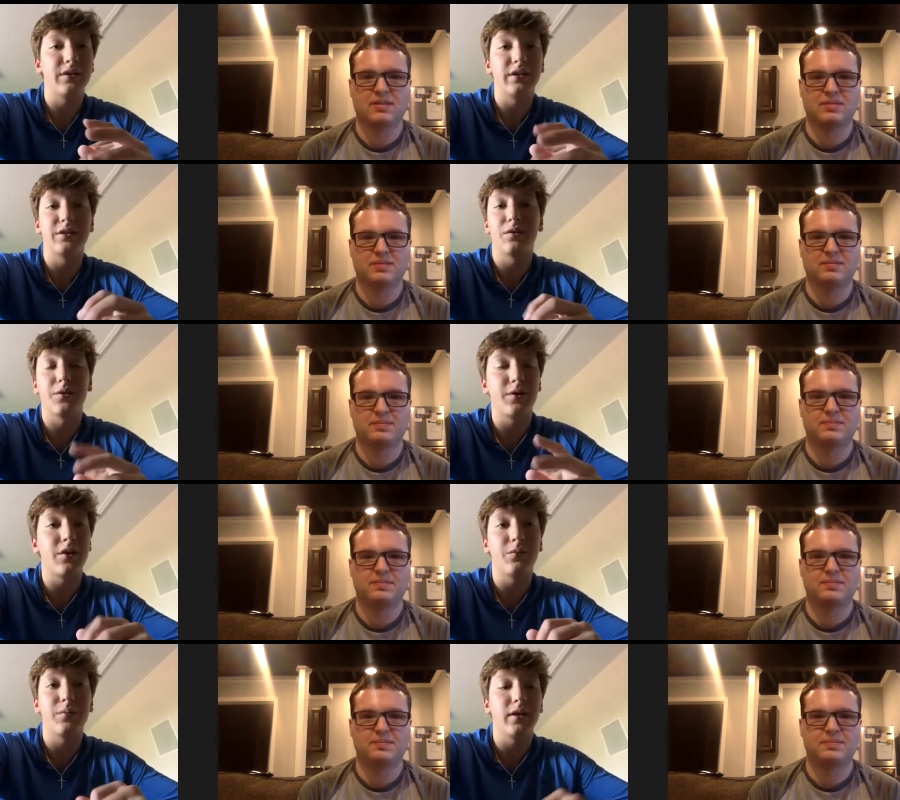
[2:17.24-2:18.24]
Speaker 1: in to learn all
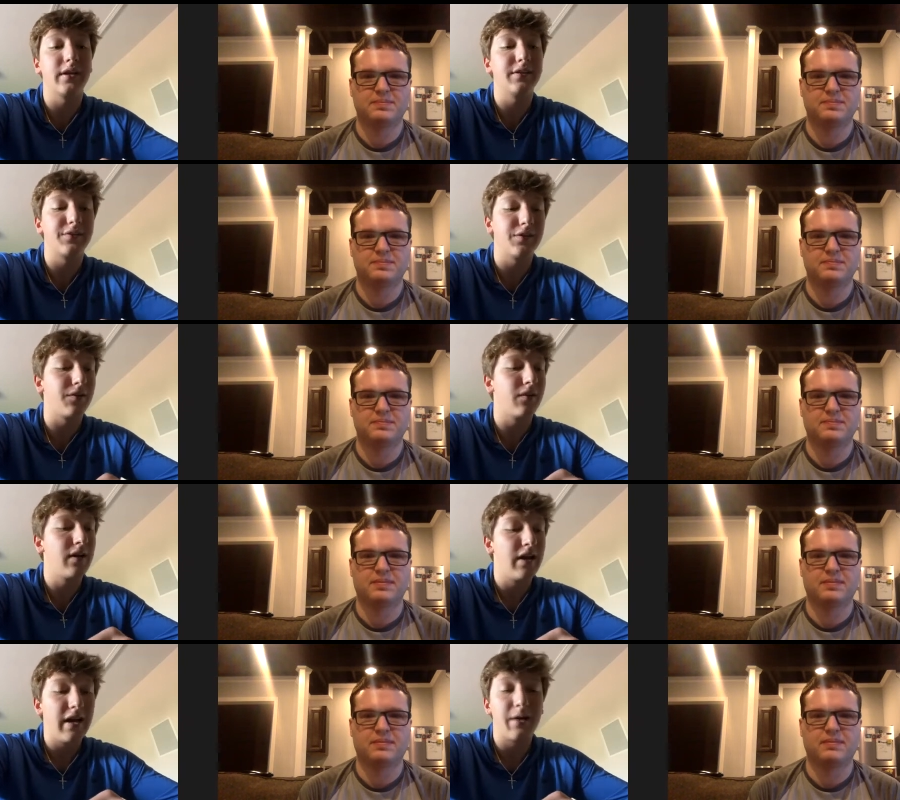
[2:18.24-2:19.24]
the plays. So
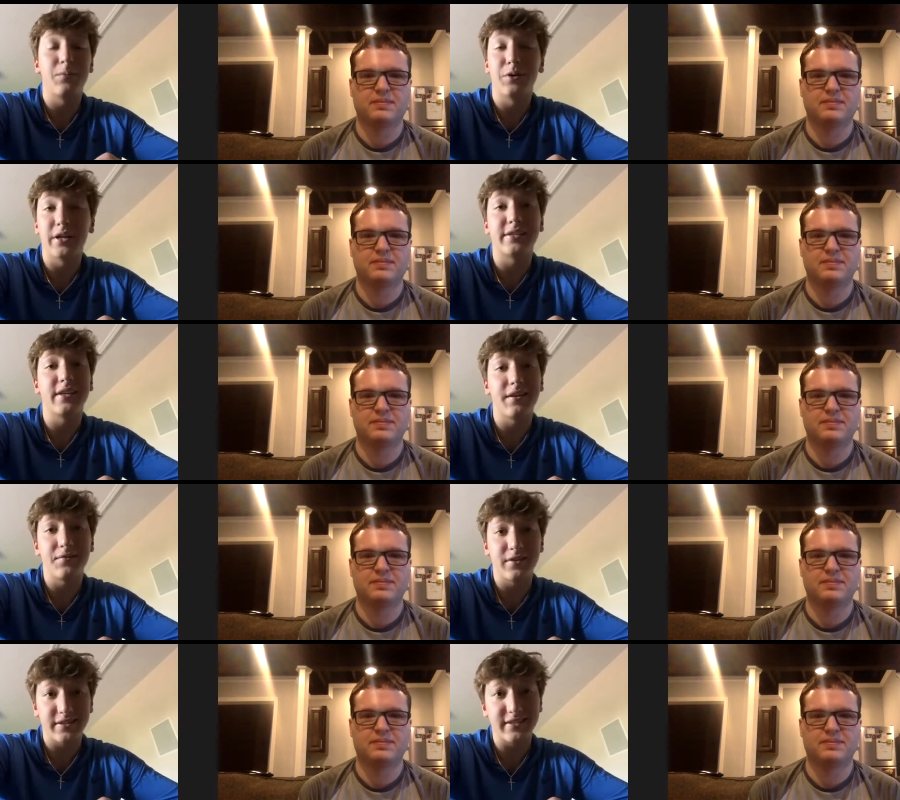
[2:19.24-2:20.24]
I'm really excited
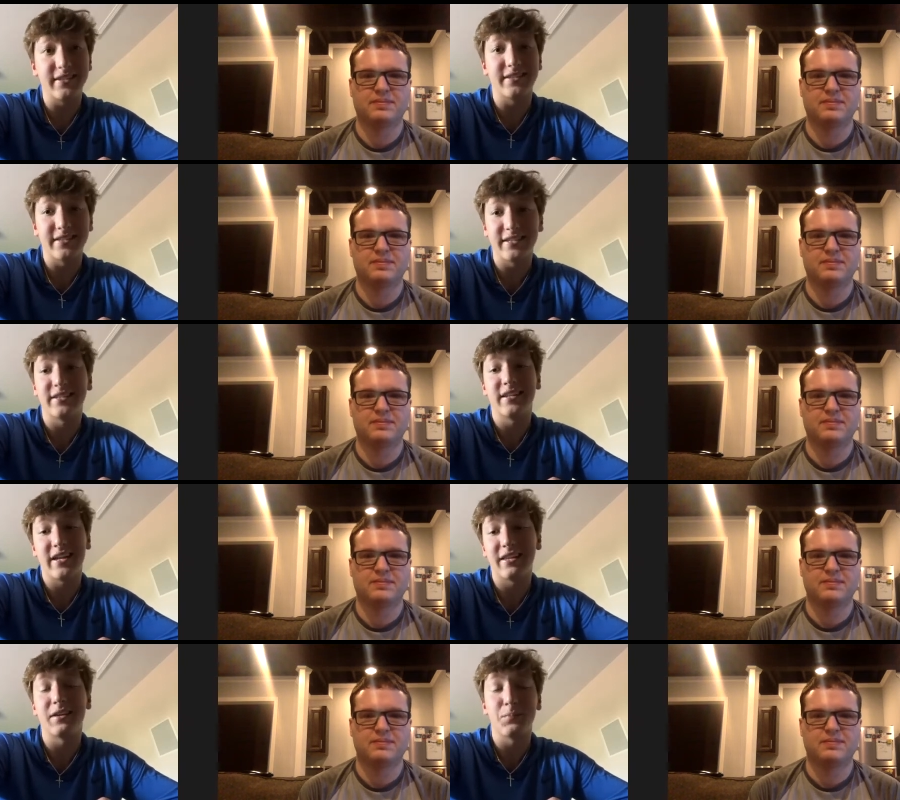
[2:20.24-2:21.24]
for this season, and
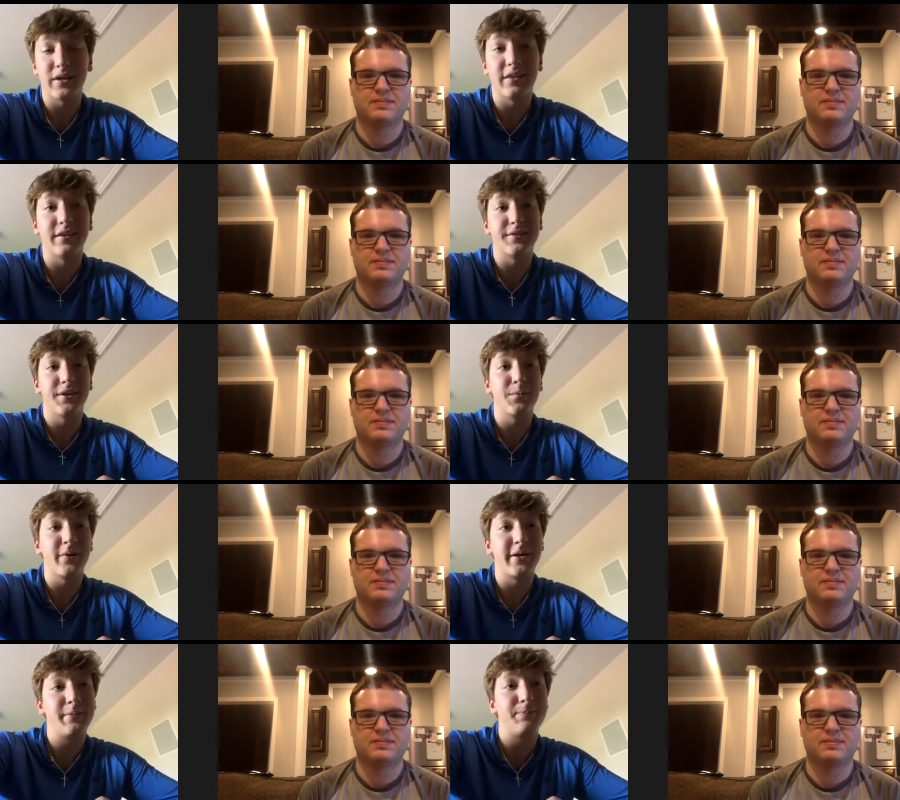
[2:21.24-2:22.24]
I think big things are
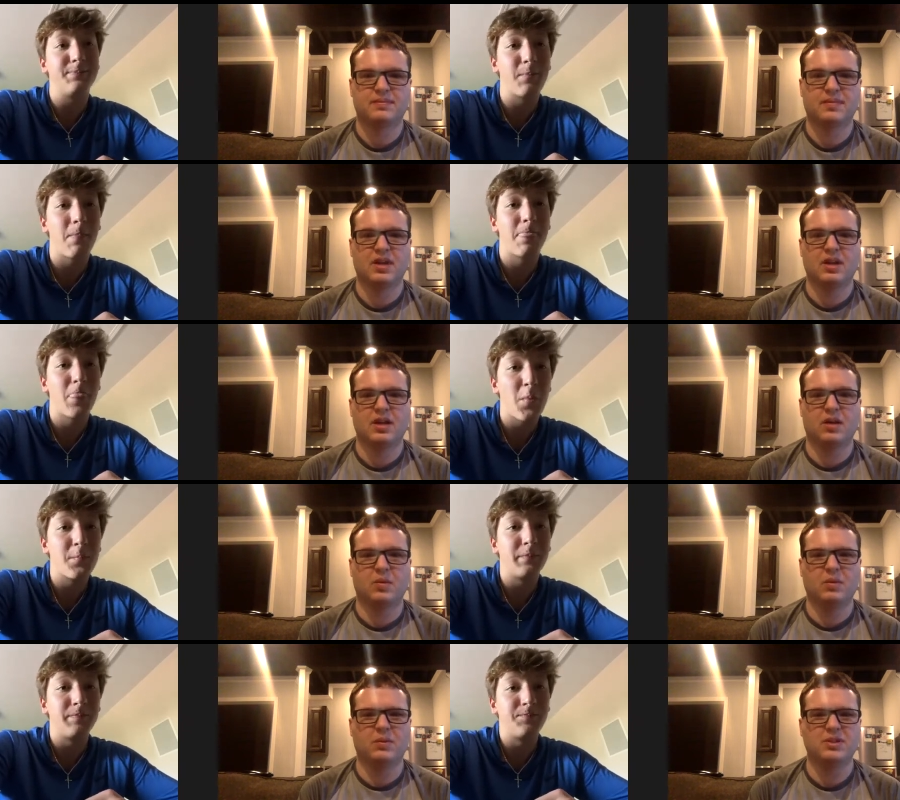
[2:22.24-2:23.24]
coming up.
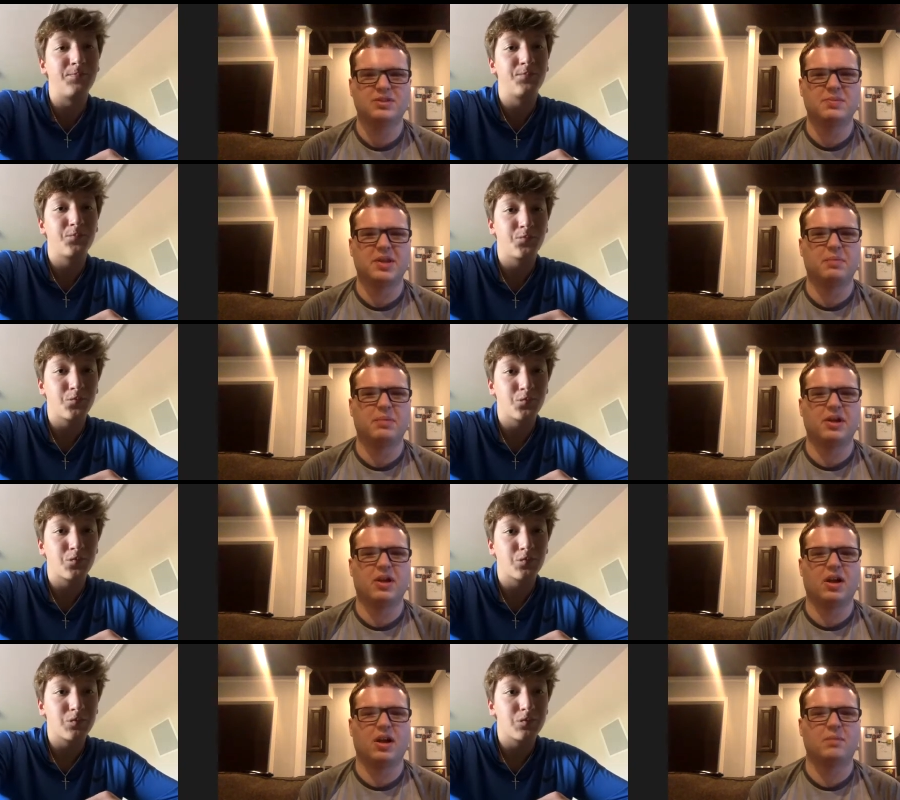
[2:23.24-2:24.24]
Speaker 2: What's been the big?
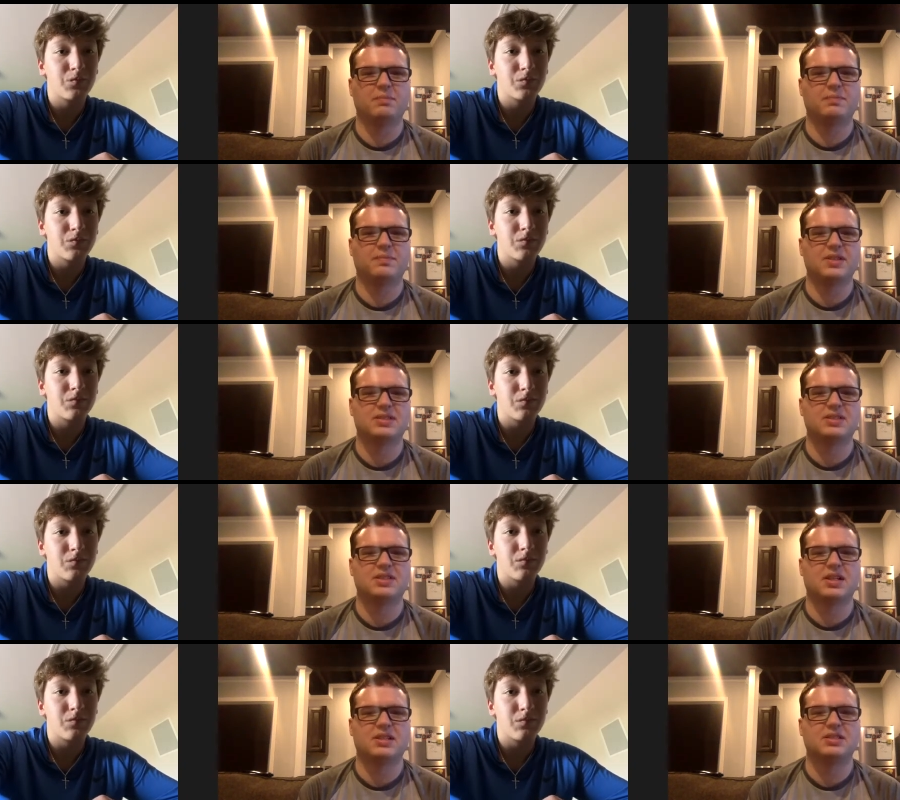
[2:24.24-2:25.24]
Um, let's
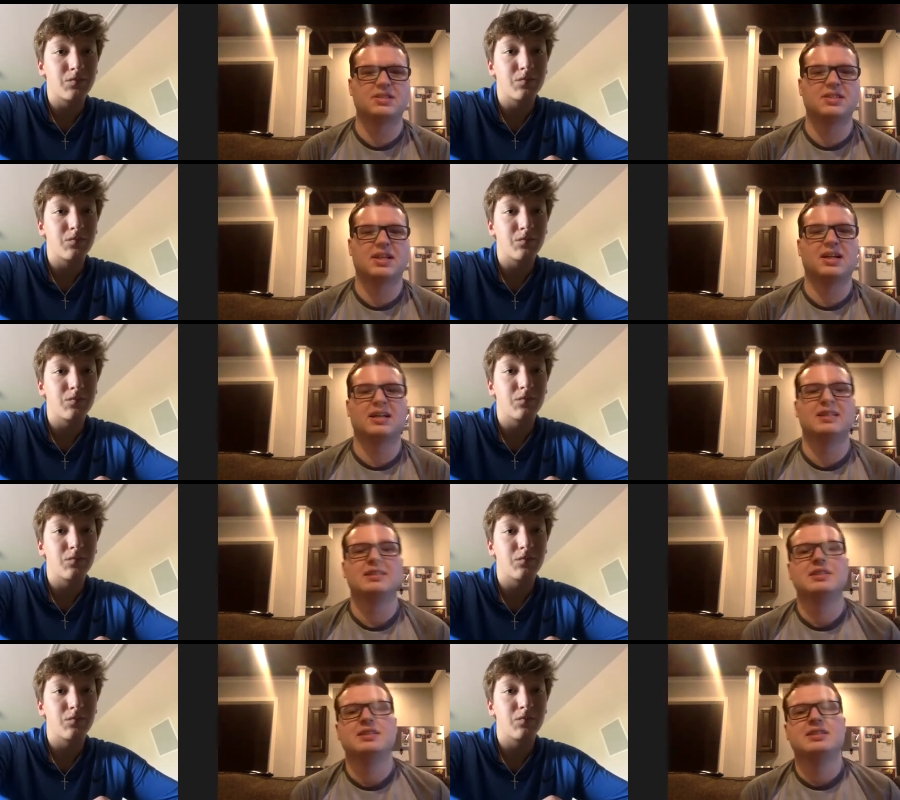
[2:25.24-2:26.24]
see. Let's uh,
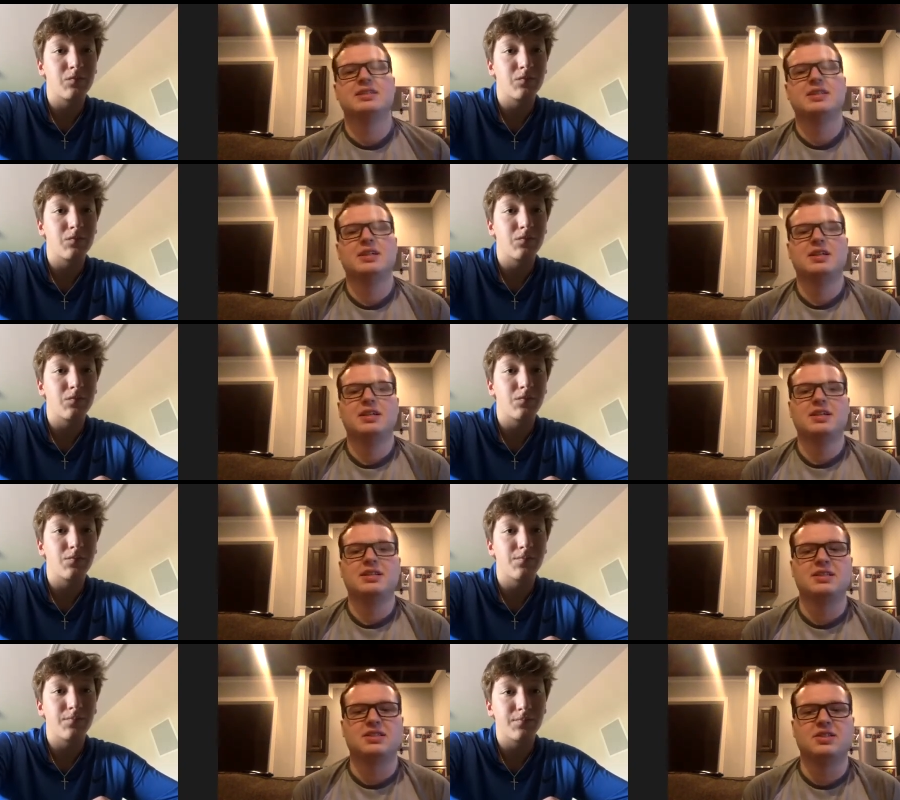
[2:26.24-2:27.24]

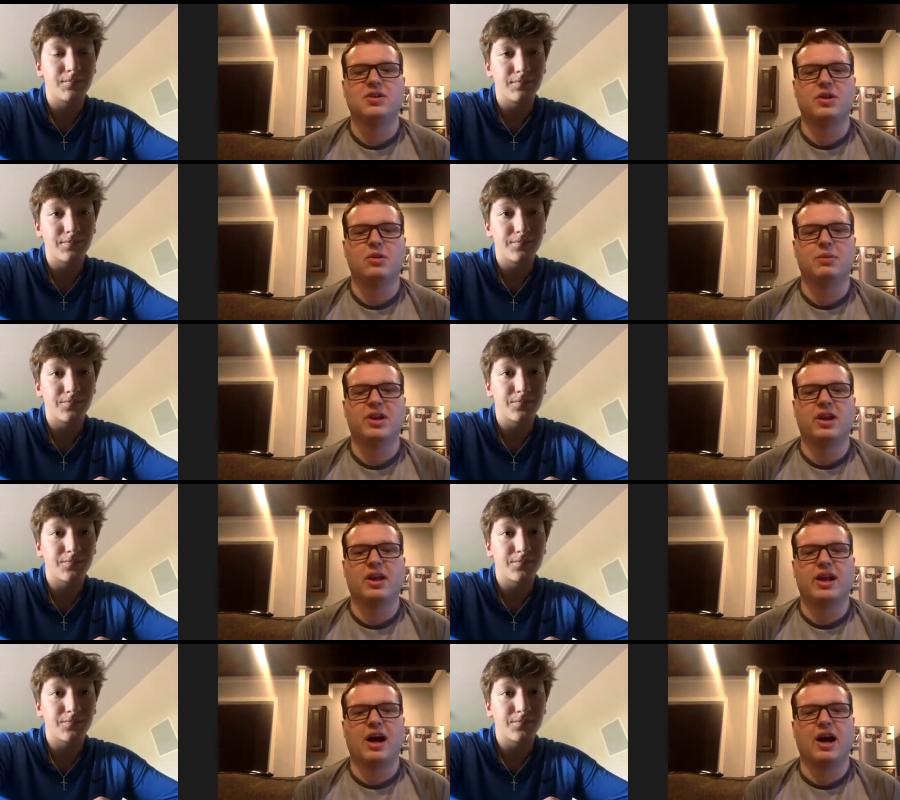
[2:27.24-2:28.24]
let's get to know you a little bit,
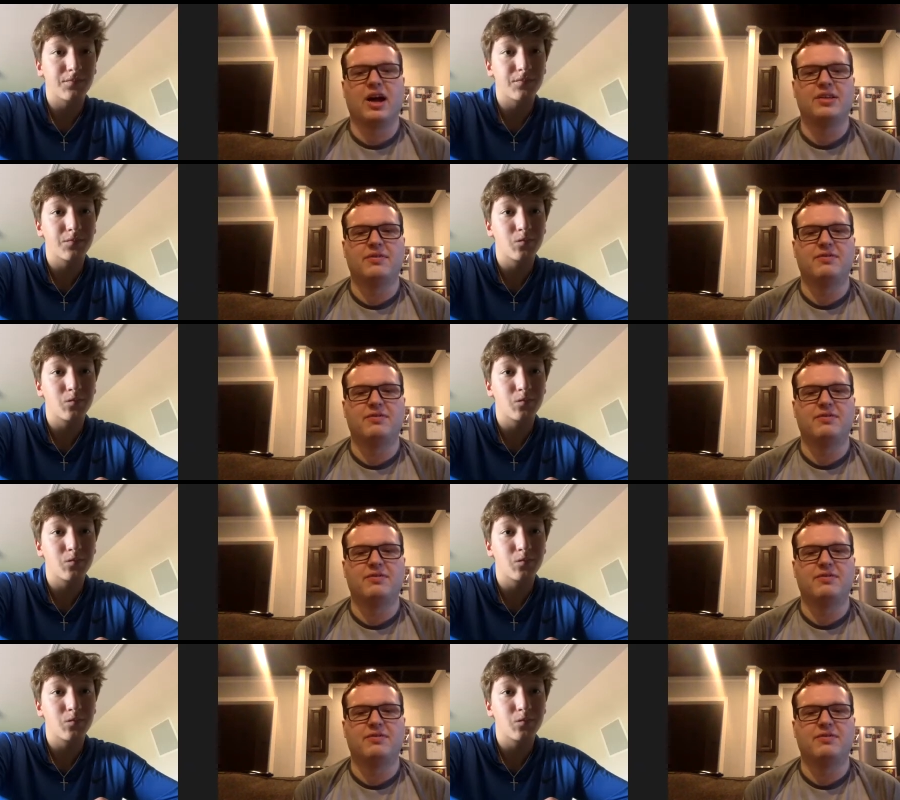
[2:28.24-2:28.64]
like on the